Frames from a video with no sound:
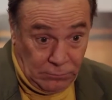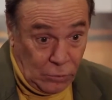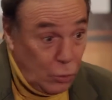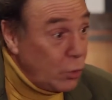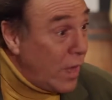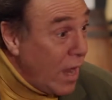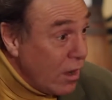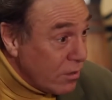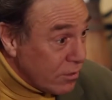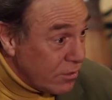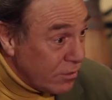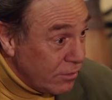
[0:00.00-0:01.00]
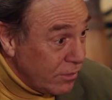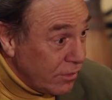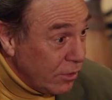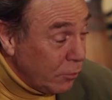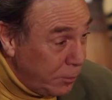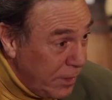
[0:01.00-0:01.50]
who cares?
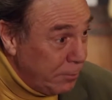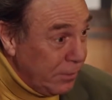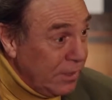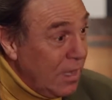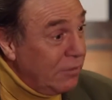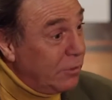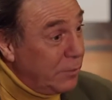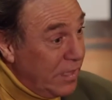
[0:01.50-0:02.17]
You know, people love him,